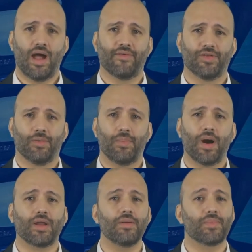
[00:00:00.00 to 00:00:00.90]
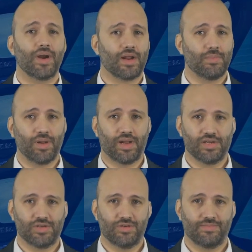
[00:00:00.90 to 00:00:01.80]
after parking brake
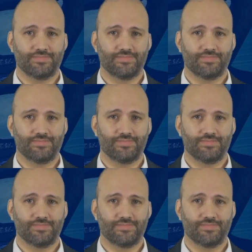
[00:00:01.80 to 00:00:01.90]
application.